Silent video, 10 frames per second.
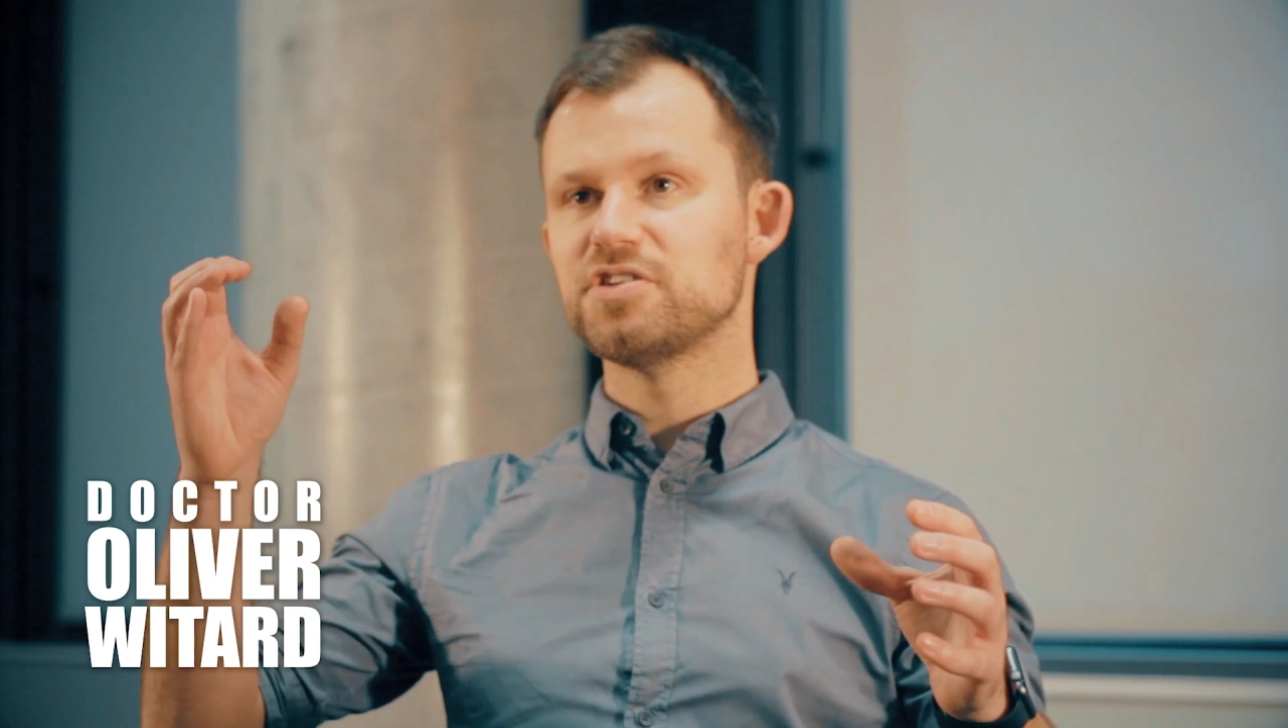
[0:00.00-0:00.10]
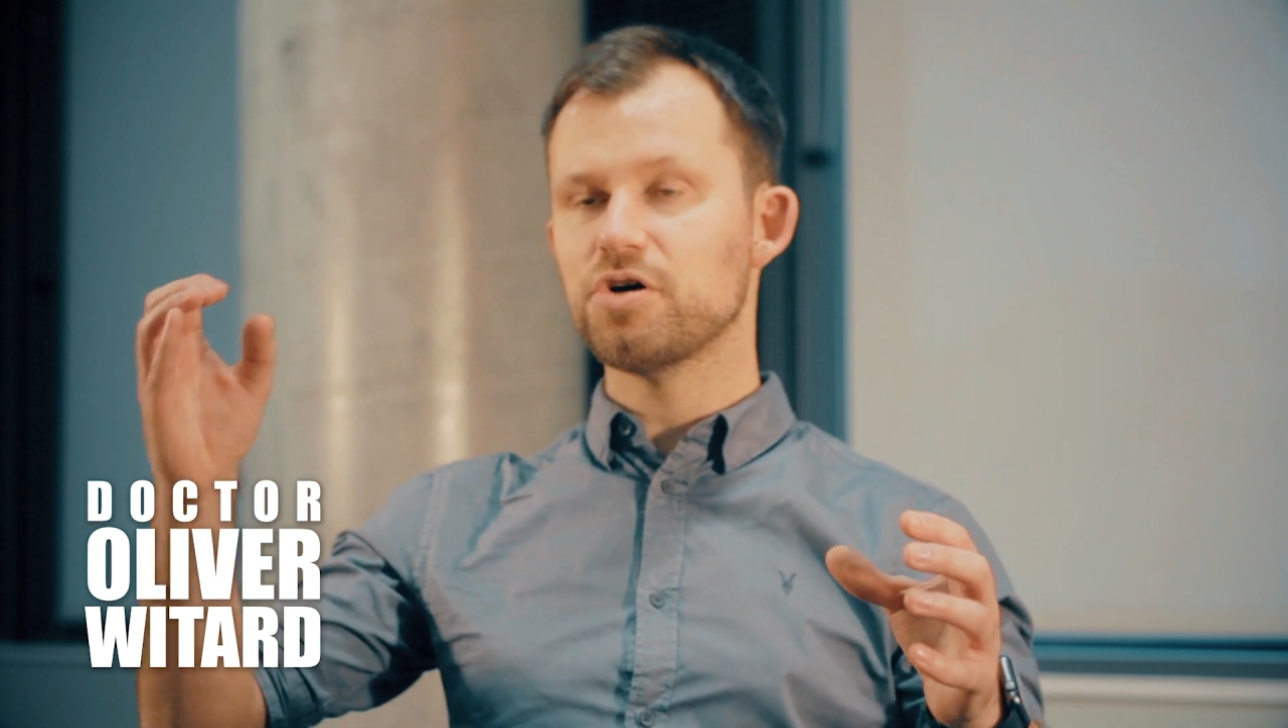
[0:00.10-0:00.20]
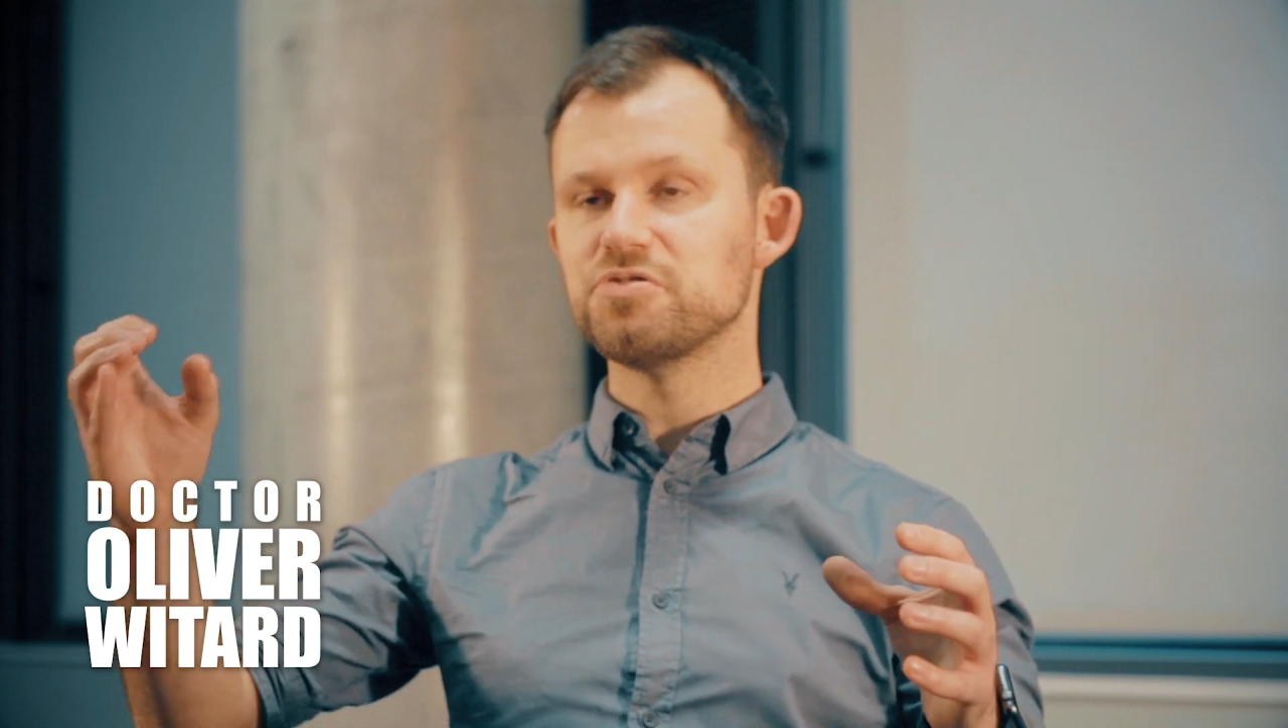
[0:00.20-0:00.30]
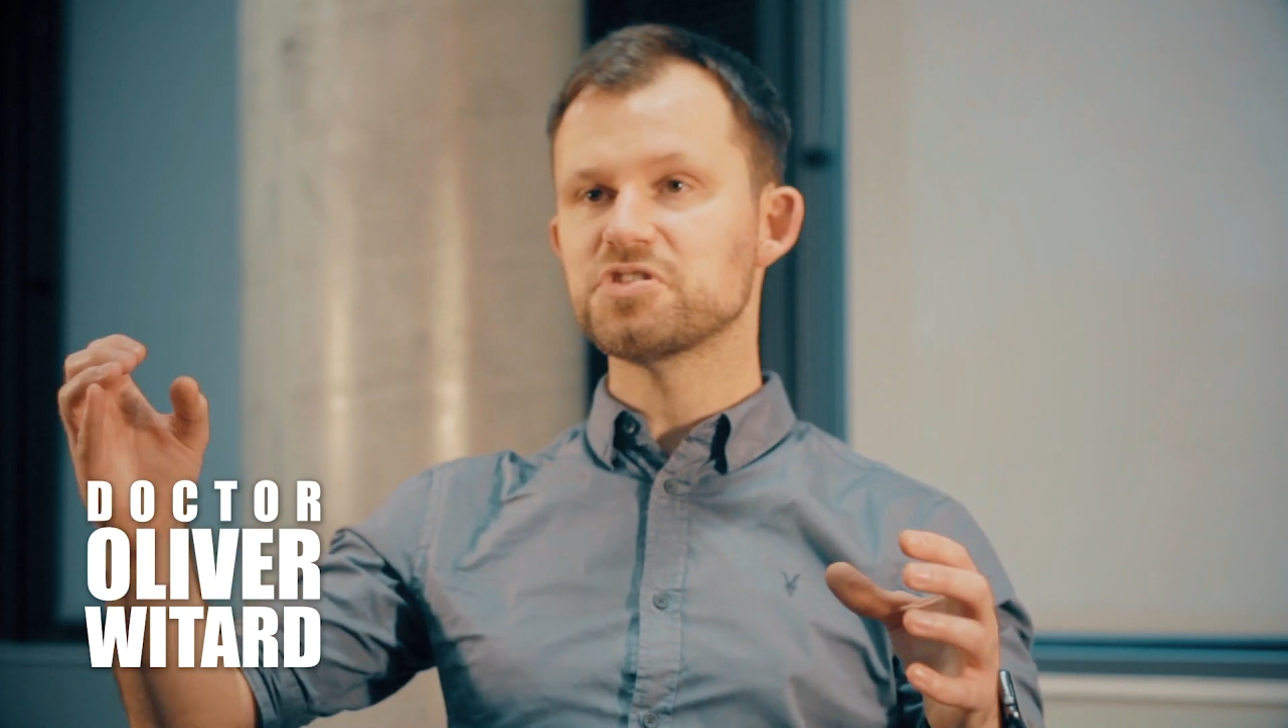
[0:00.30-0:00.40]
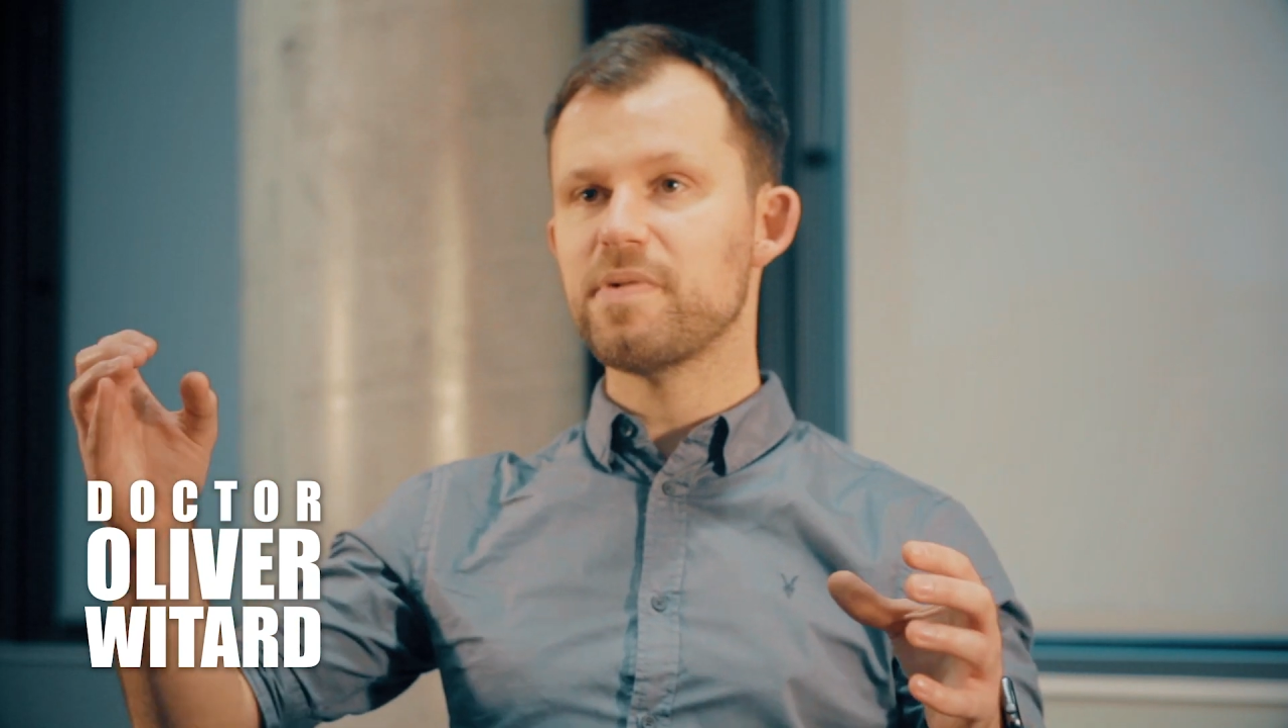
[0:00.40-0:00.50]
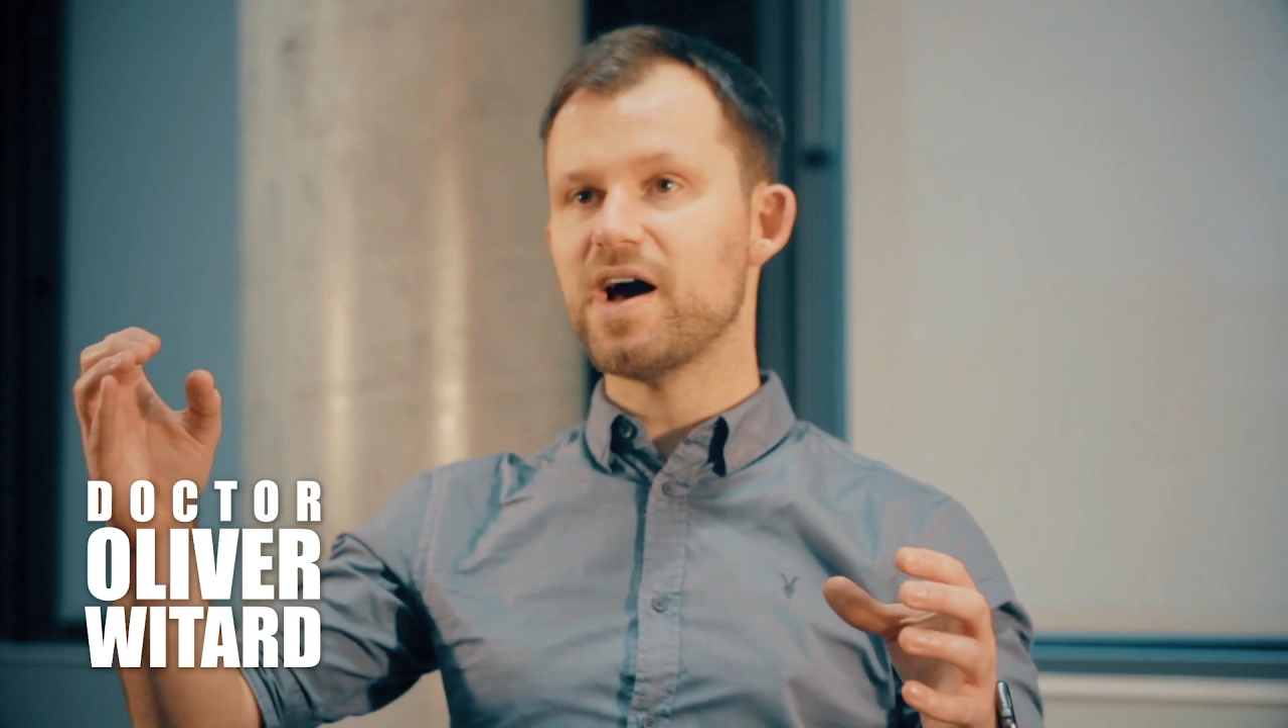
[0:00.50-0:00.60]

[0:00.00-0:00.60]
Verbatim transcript: dose